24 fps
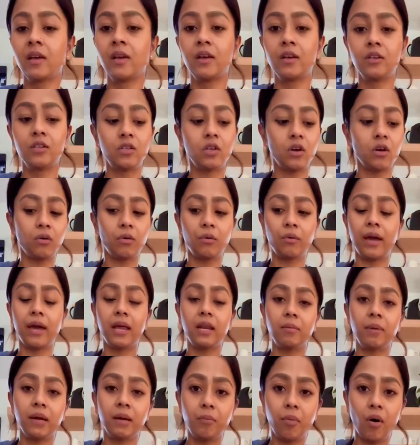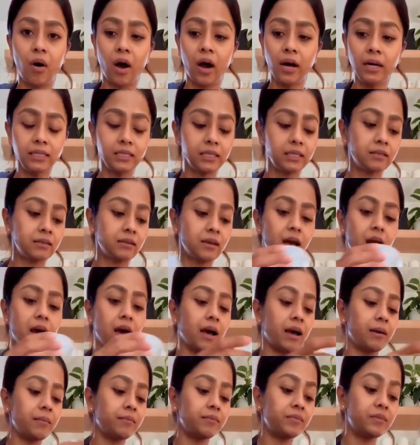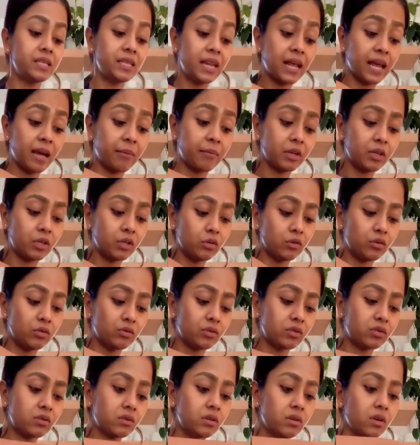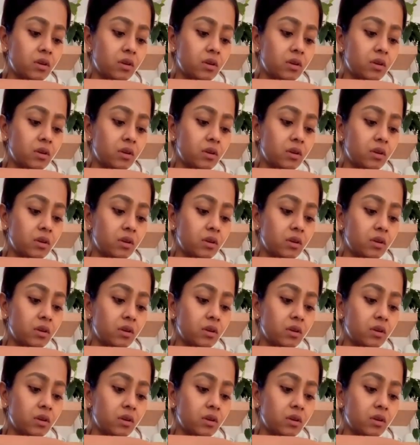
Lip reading: So in a big pot, today I'm going to use